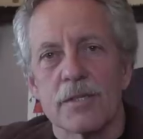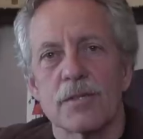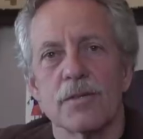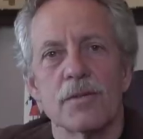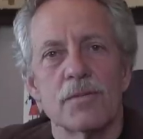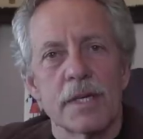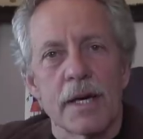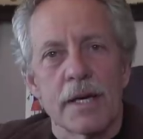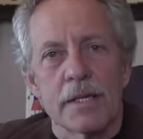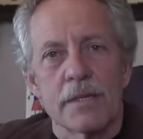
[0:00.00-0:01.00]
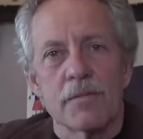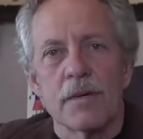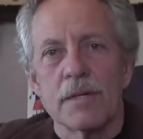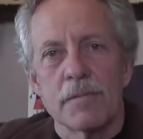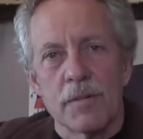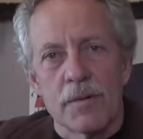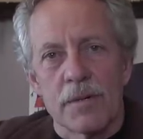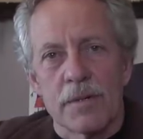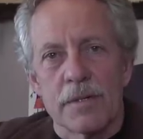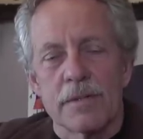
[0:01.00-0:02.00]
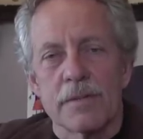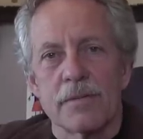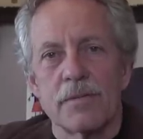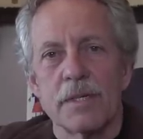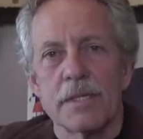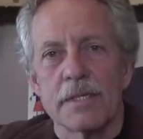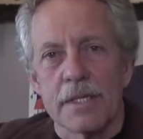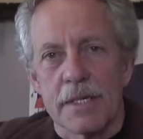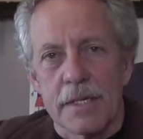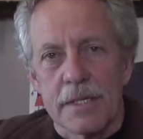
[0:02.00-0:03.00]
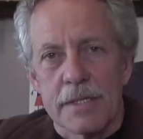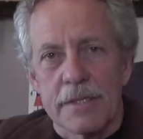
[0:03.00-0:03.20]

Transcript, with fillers: School, we added one more reasoning,